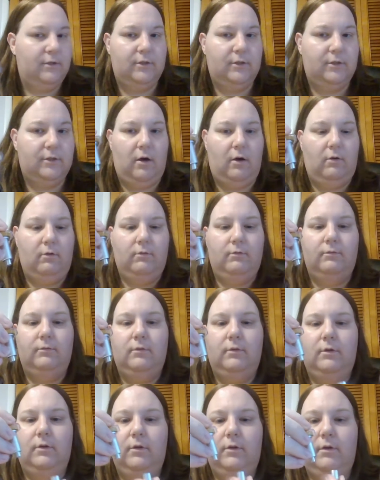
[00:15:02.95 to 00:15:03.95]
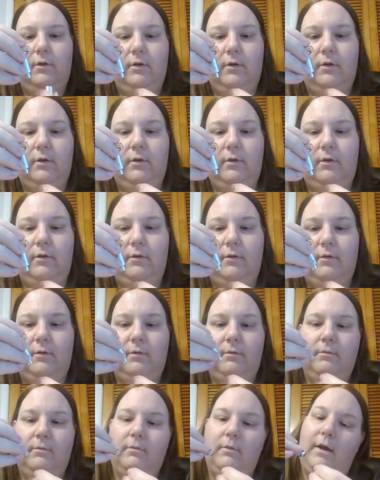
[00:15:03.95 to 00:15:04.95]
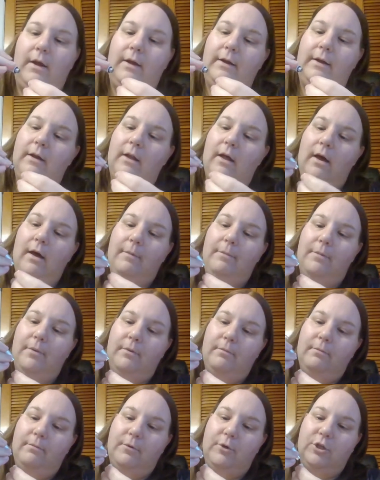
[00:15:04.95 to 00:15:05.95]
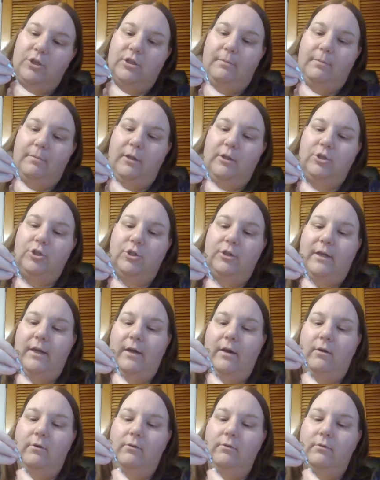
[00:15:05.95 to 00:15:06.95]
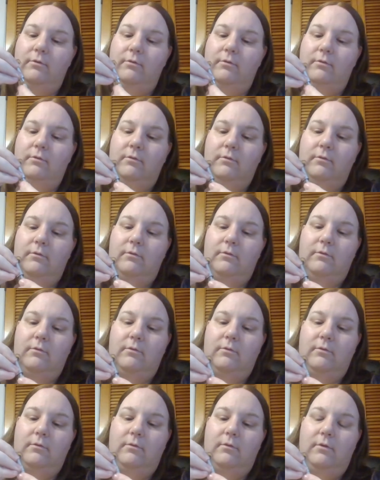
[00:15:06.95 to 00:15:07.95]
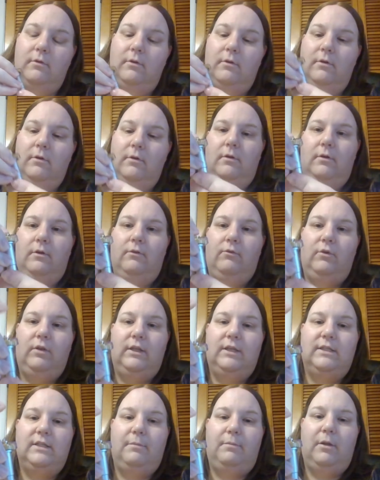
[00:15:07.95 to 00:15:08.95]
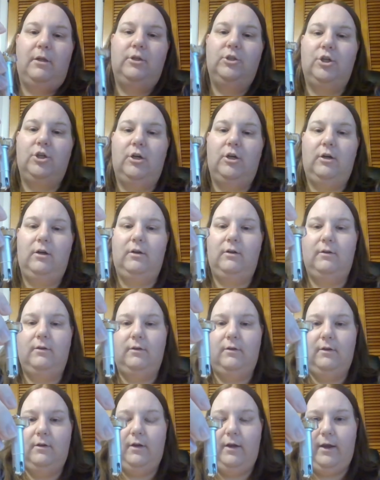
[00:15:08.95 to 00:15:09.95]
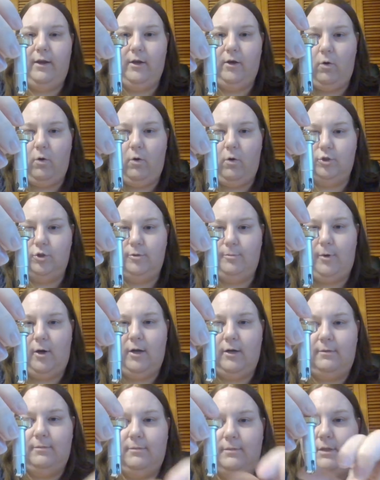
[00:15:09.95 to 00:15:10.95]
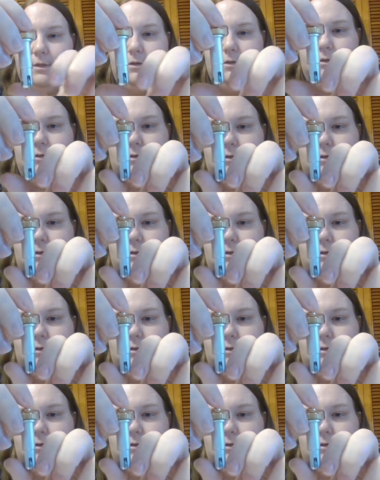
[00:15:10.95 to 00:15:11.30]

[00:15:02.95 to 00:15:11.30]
So line it up, push the plunger down, release the plunger, and it holds your bottoms.